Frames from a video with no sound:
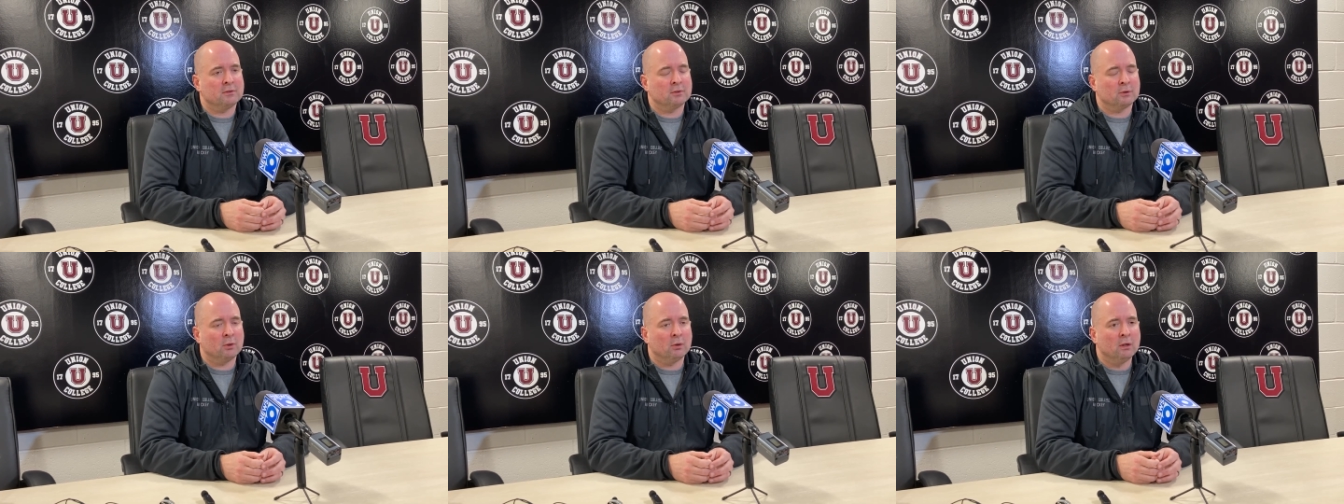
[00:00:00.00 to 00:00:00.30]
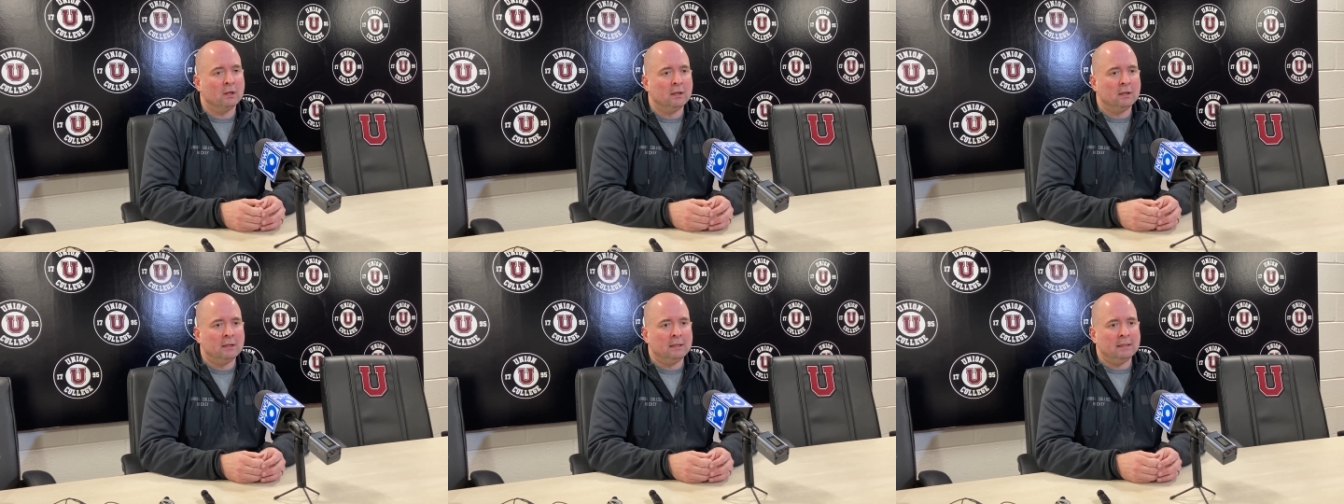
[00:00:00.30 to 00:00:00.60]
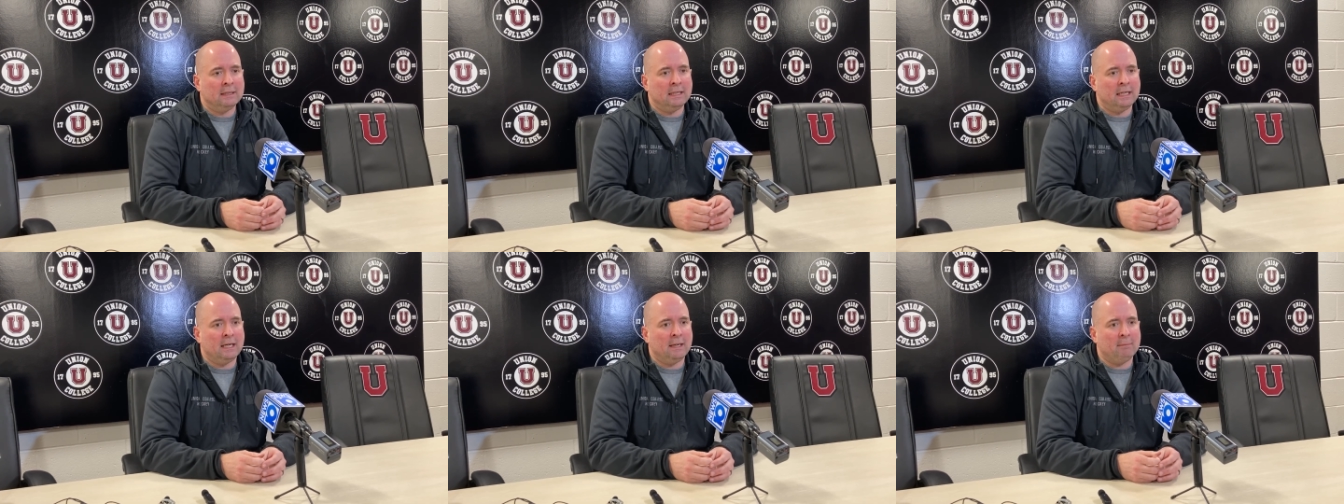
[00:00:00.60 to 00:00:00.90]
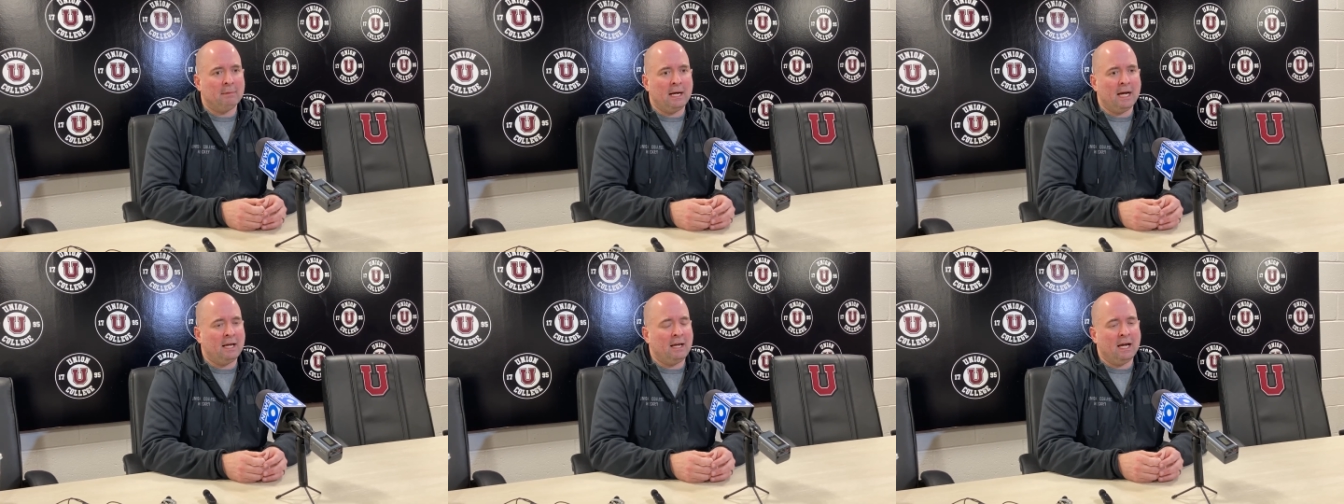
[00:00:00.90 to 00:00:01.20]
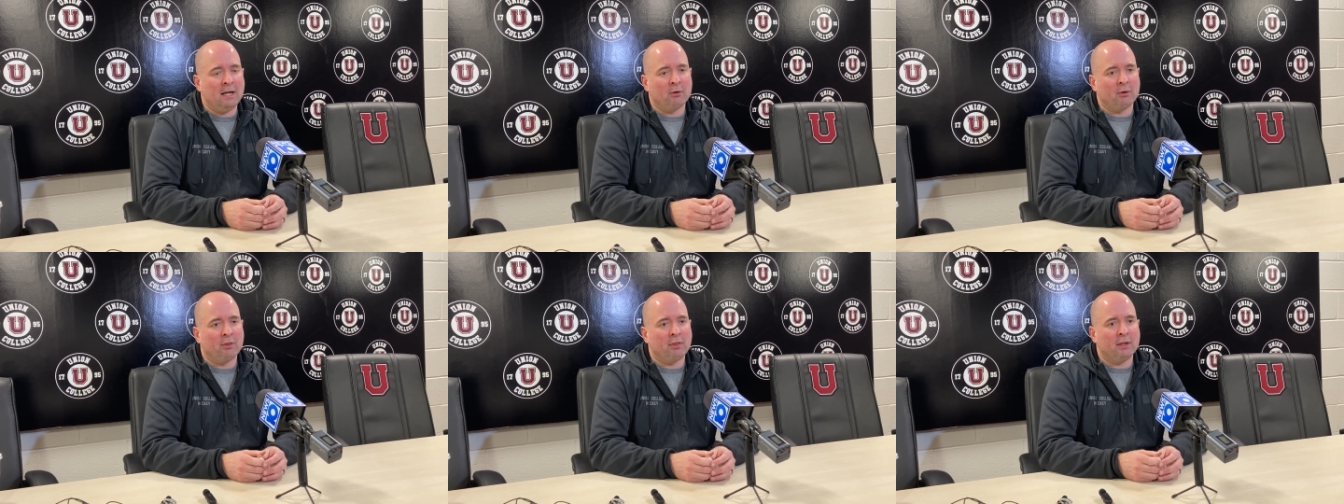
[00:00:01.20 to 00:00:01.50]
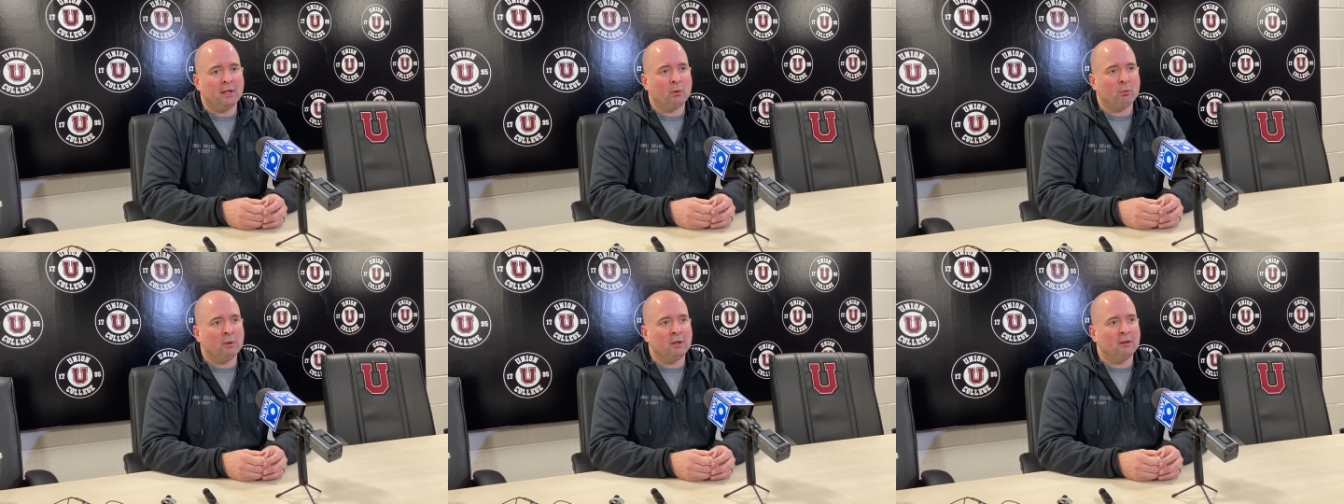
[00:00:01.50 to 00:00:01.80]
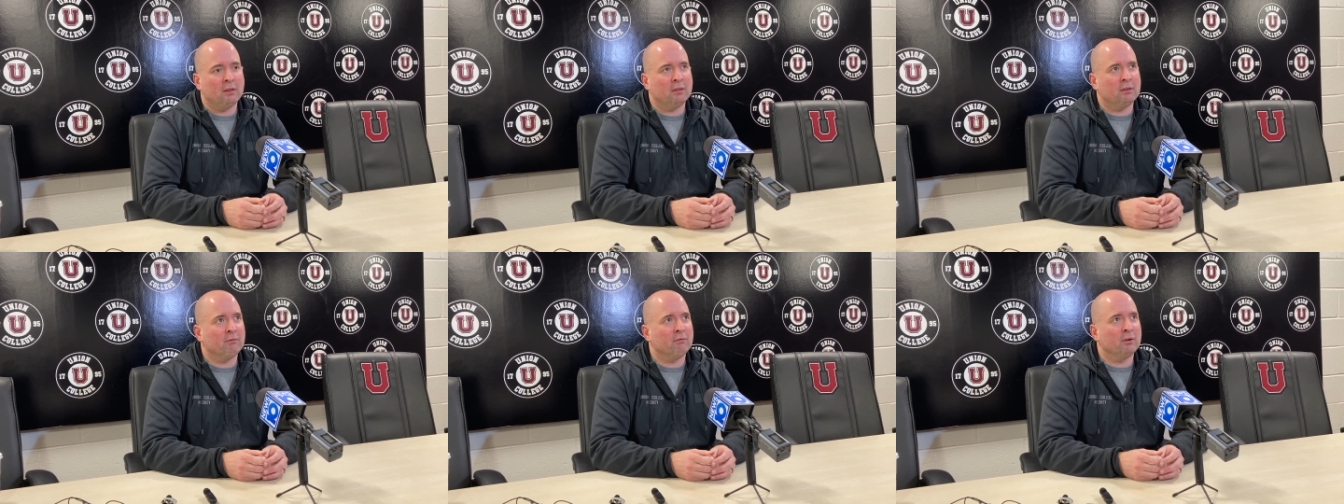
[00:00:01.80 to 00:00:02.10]
So um, I, I, don't think
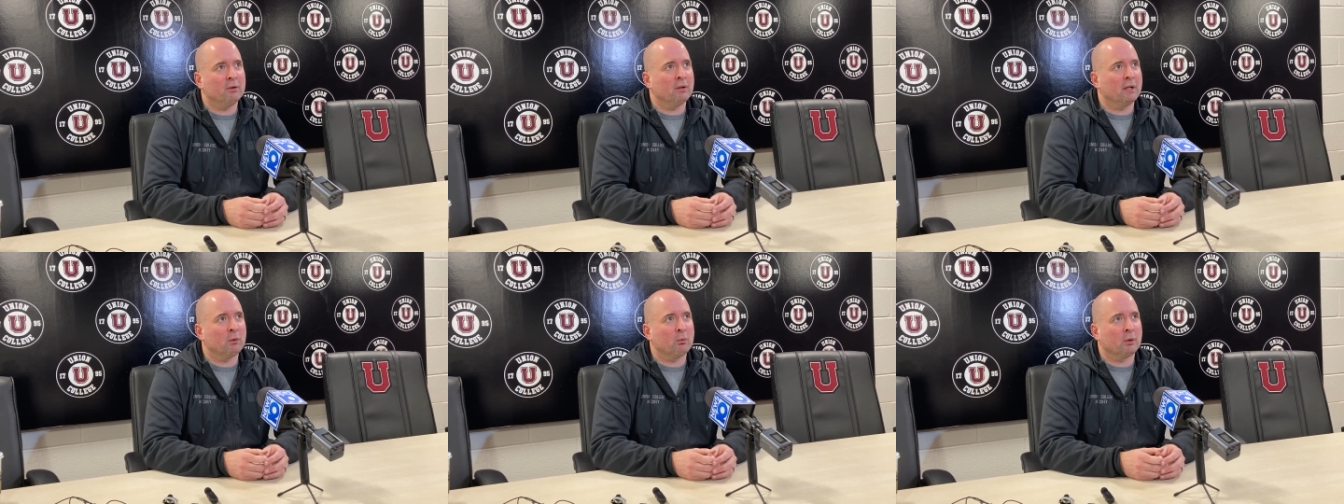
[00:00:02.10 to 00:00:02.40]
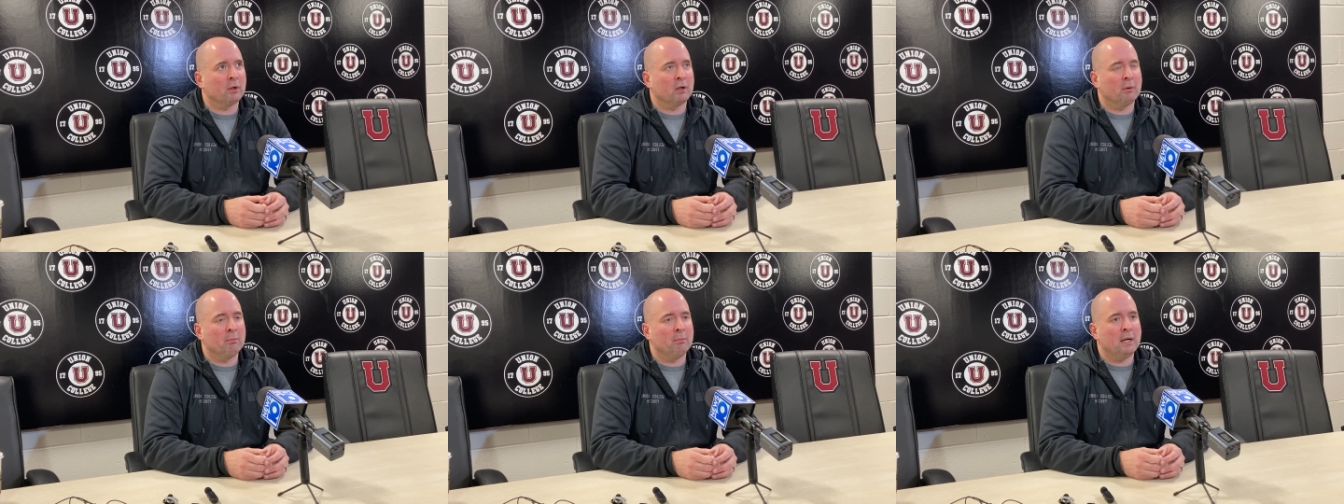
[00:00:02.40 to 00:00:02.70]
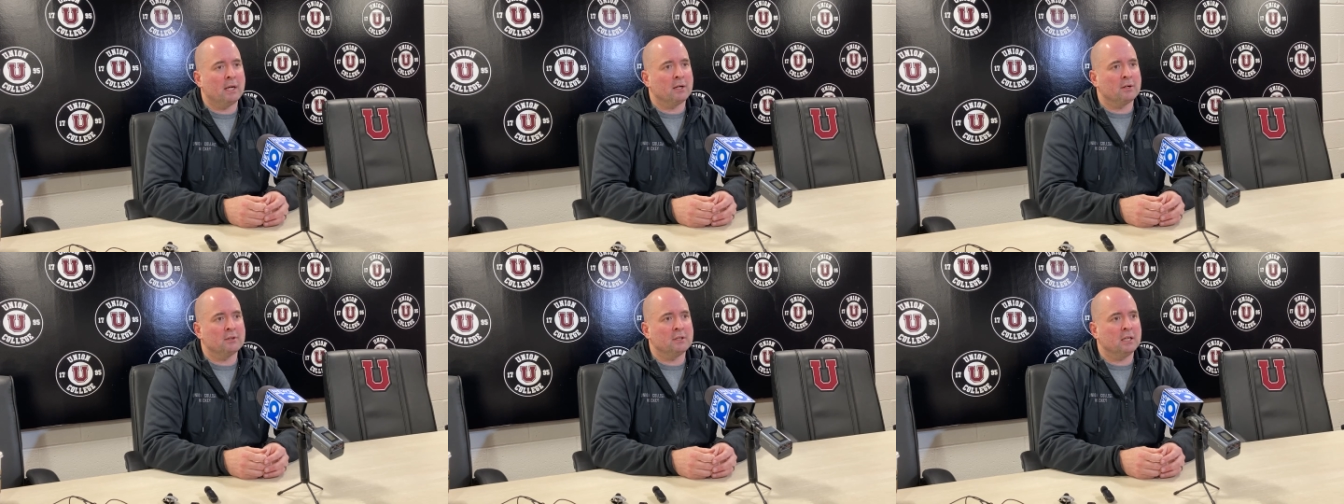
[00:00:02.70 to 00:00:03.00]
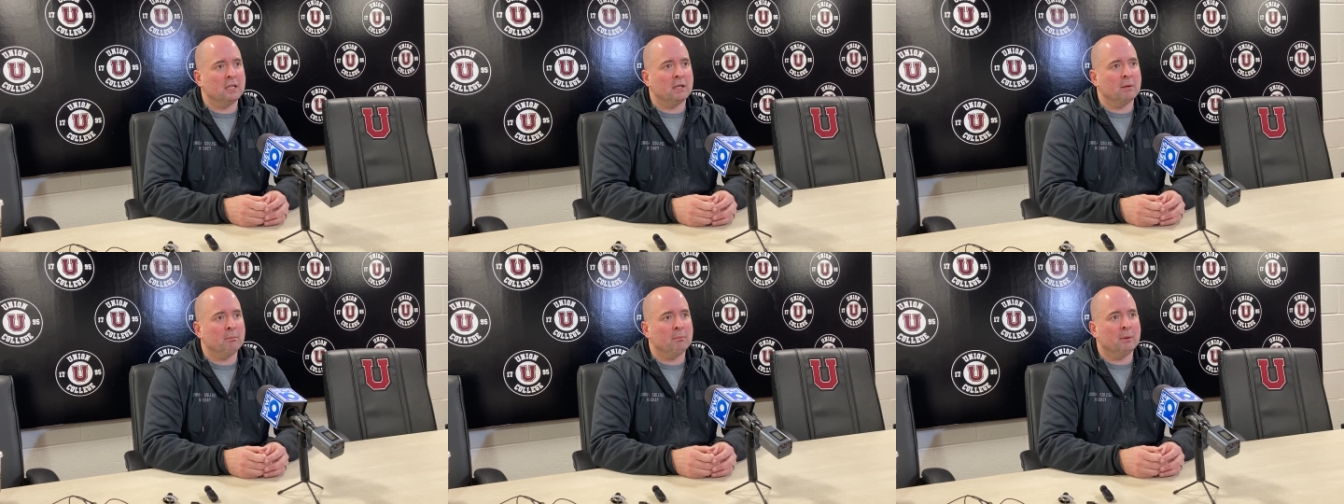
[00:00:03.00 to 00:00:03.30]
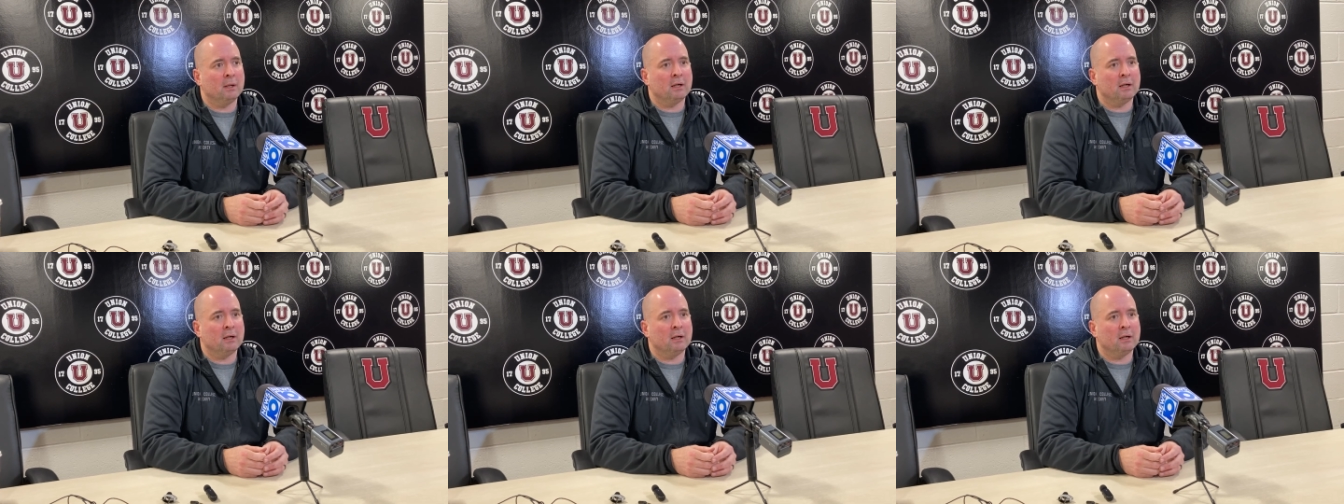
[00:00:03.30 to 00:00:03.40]
we feel like we're a better team,